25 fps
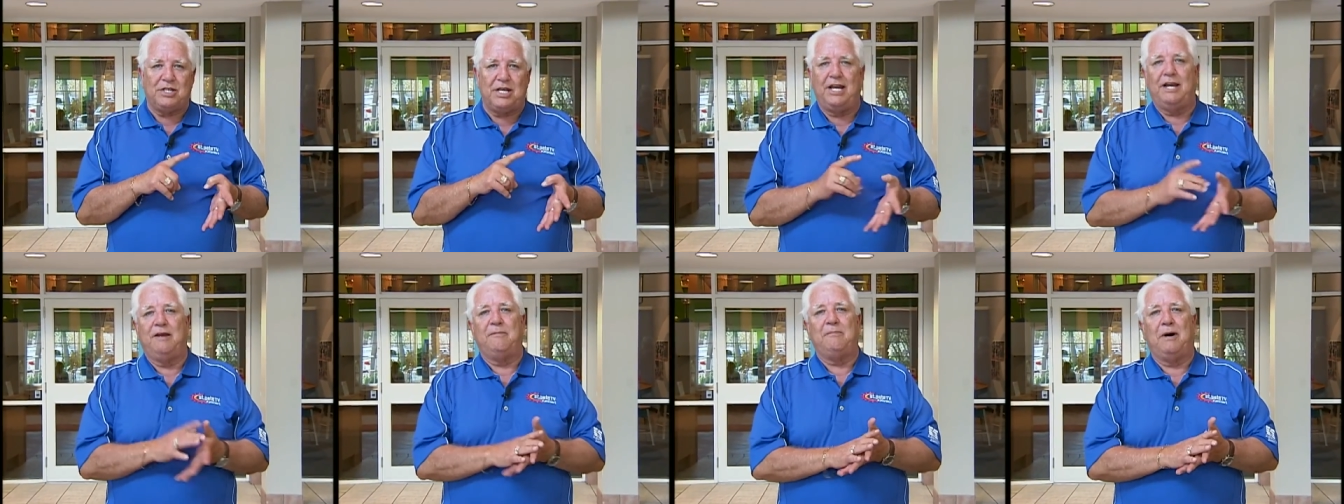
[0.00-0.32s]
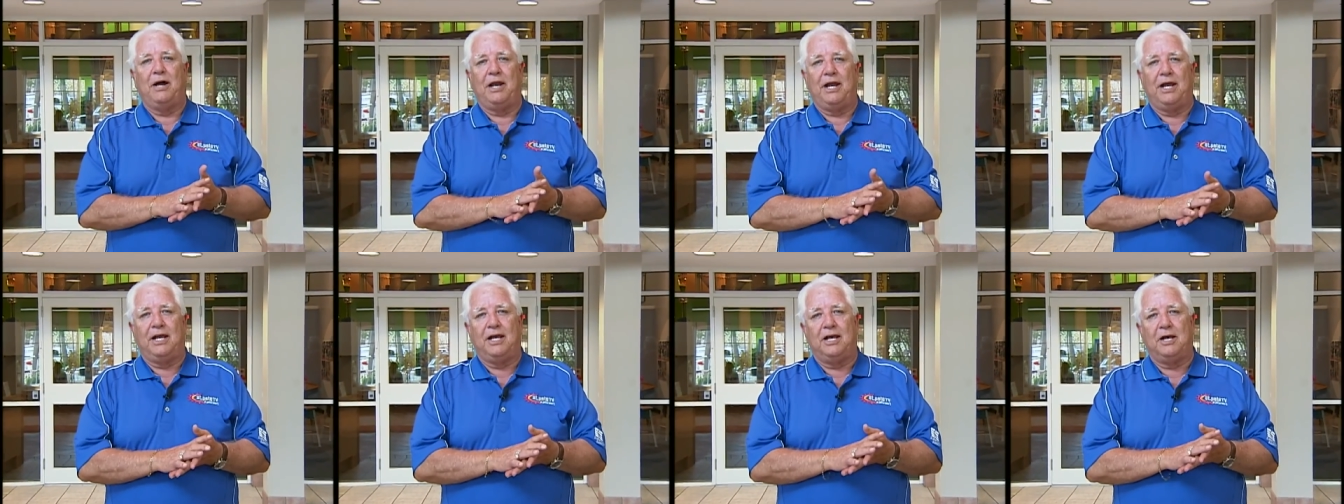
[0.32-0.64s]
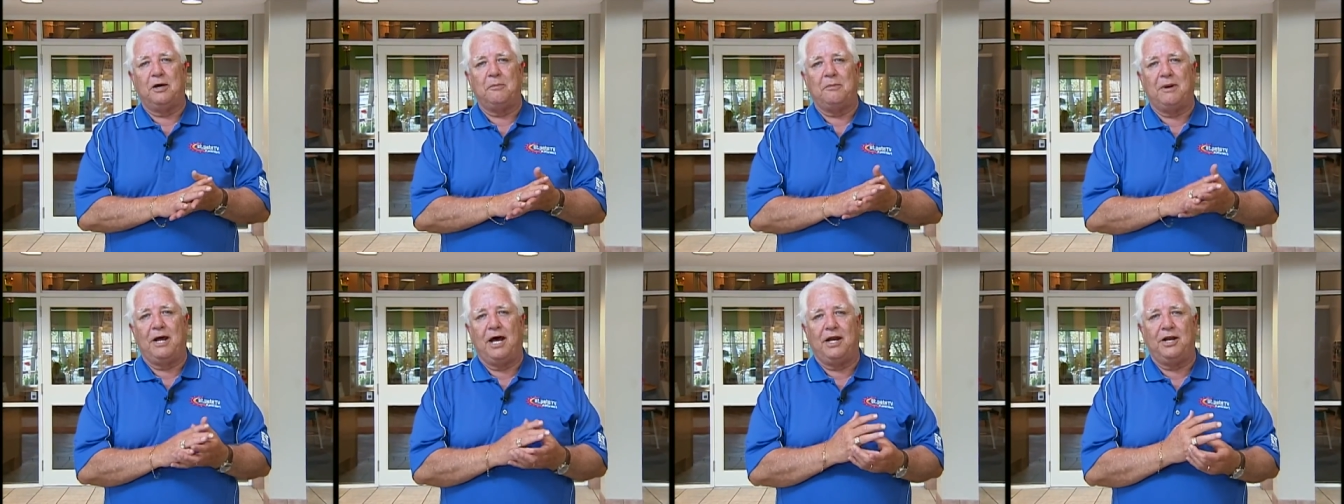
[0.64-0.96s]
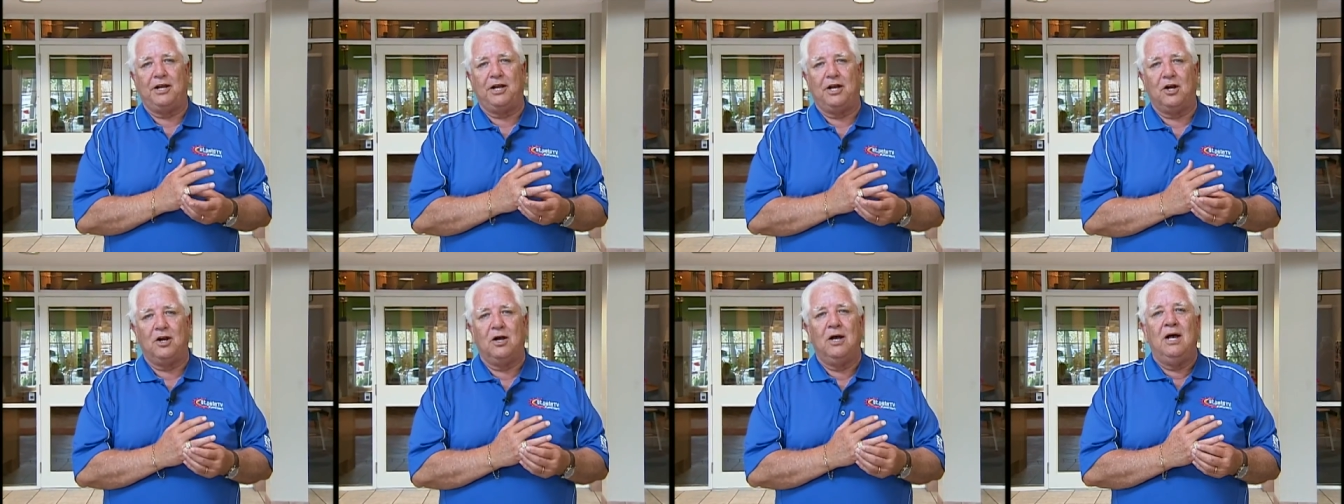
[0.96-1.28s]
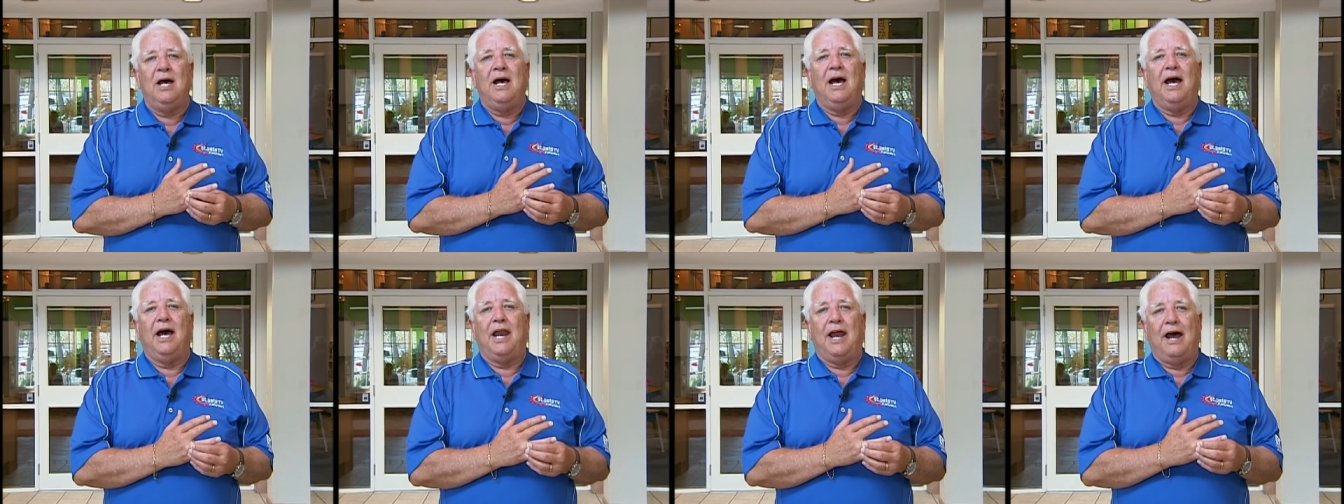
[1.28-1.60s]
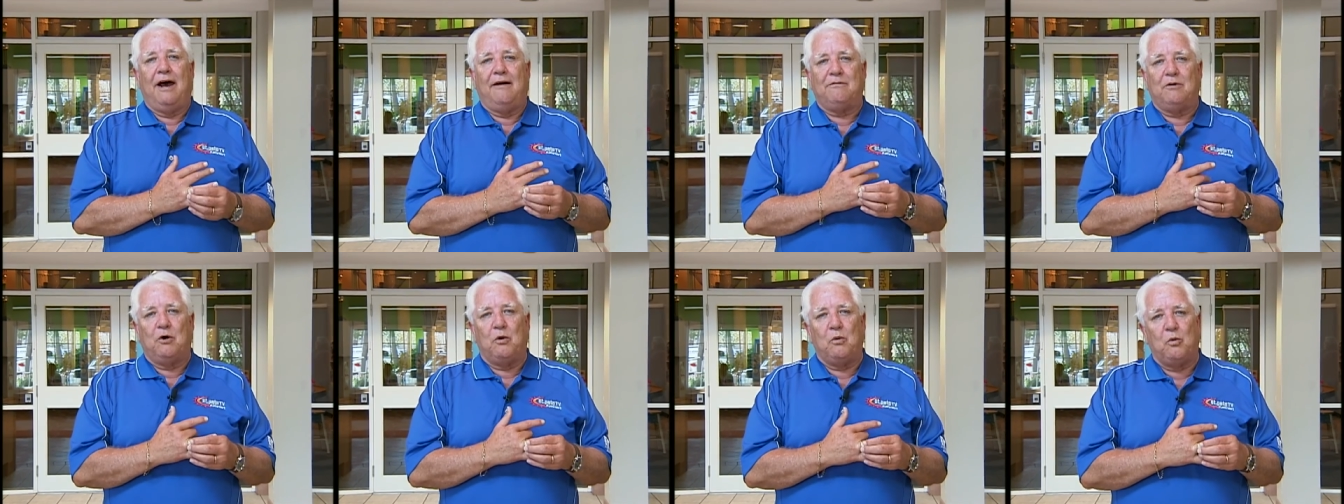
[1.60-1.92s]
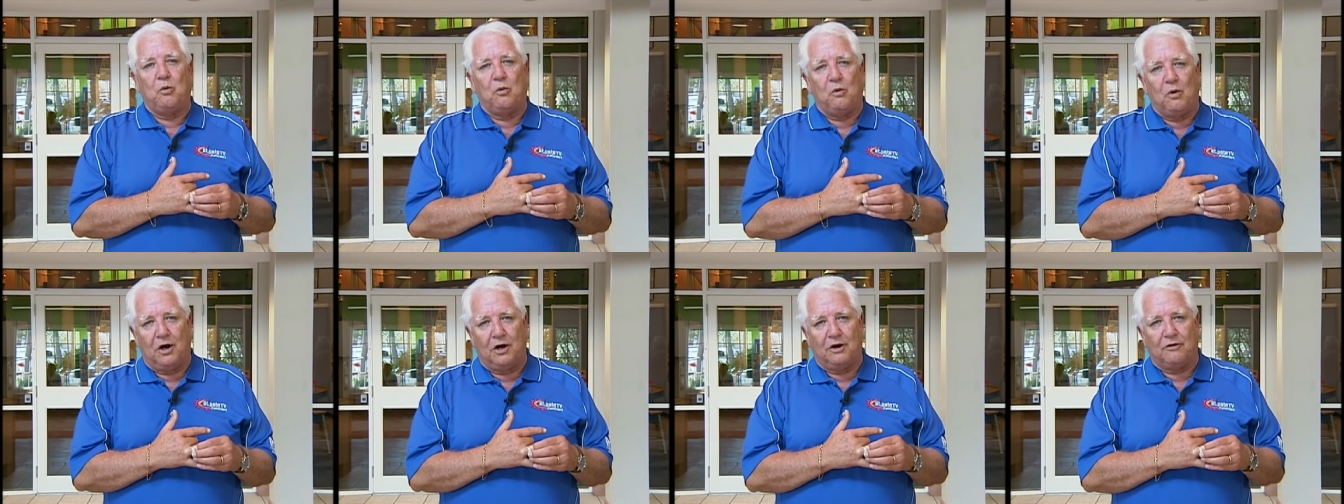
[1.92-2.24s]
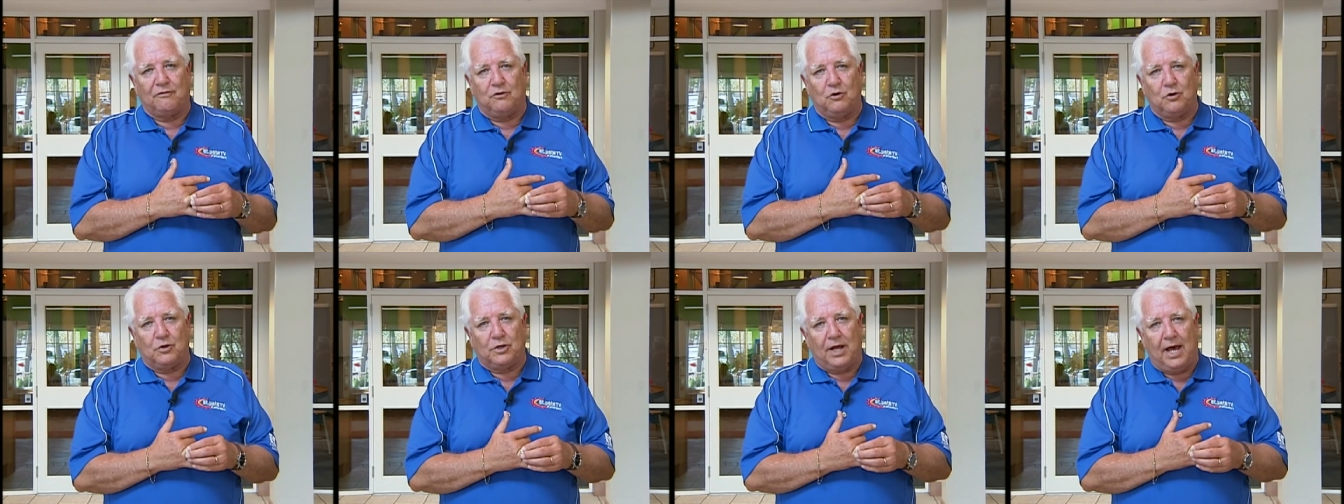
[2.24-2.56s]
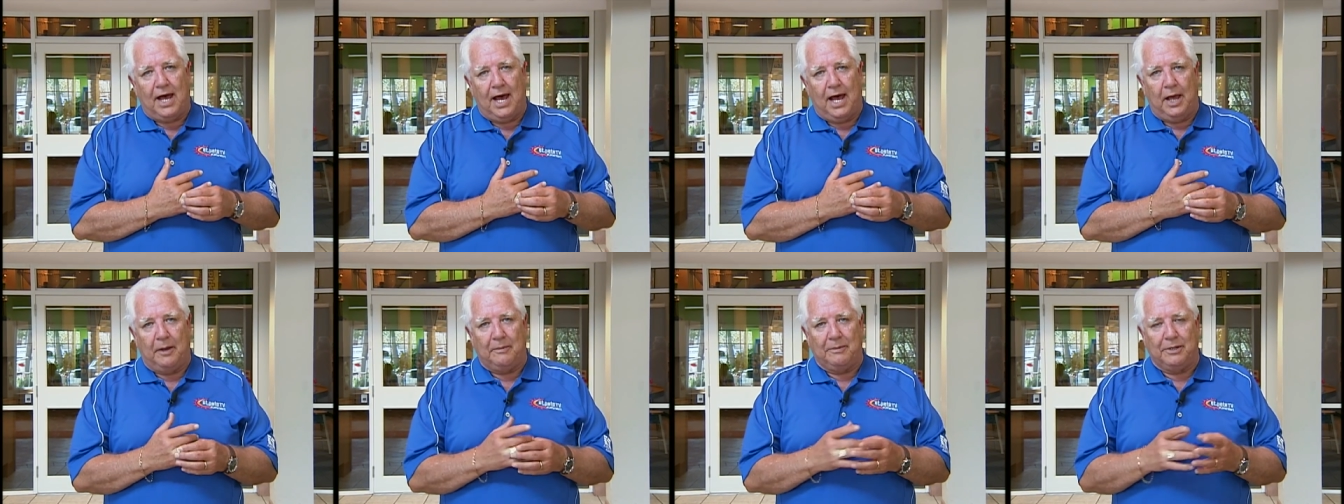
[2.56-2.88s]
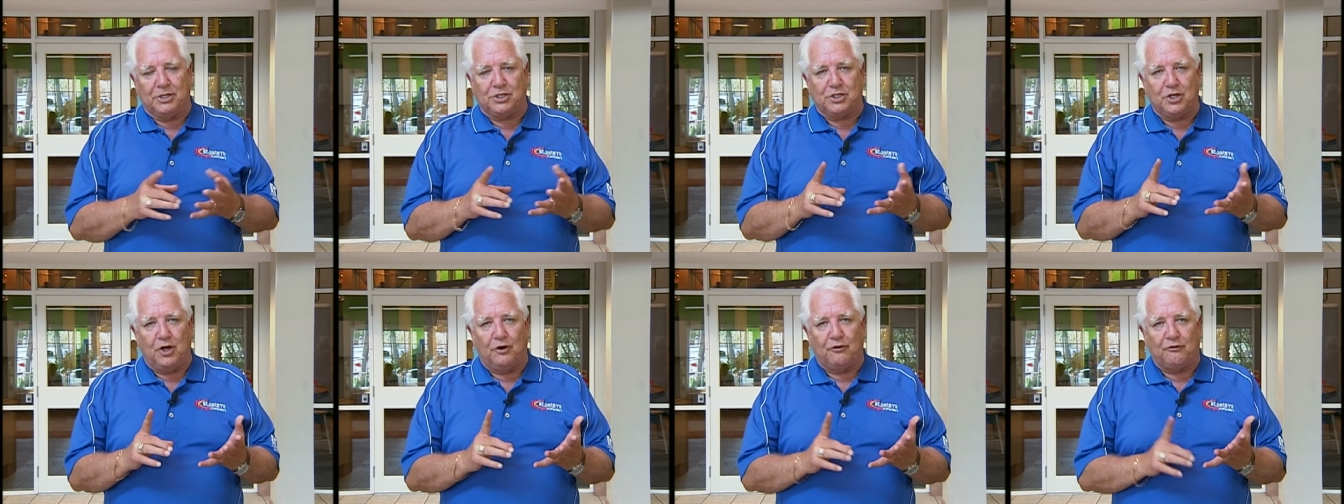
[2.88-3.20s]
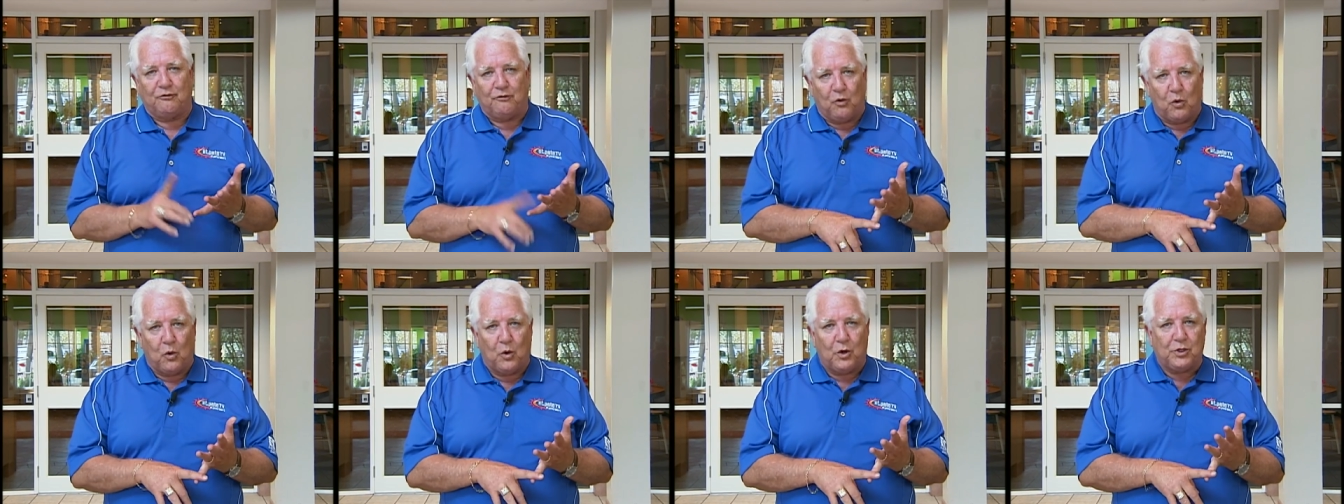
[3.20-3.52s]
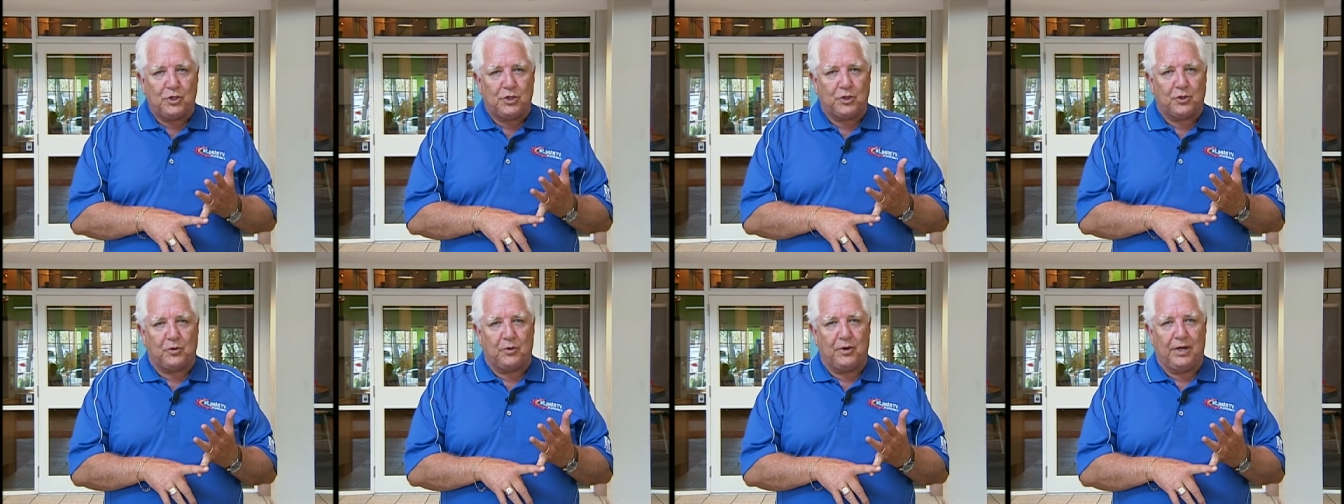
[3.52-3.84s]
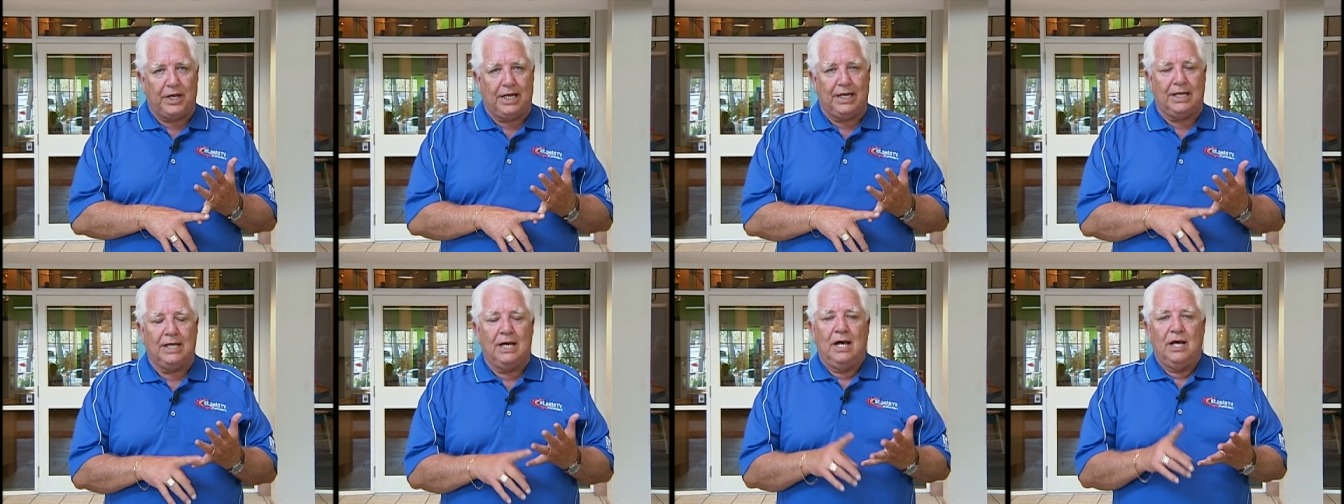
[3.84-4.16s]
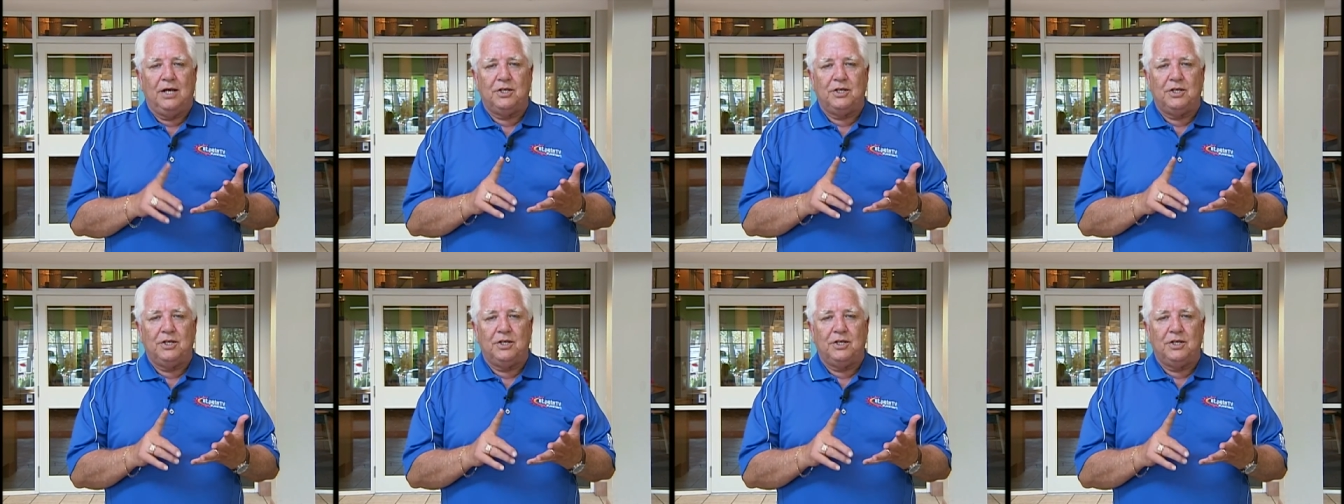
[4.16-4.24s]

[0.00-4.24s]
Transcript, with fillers: anybody can come down here and have a wonderful time. It's on 4th Street,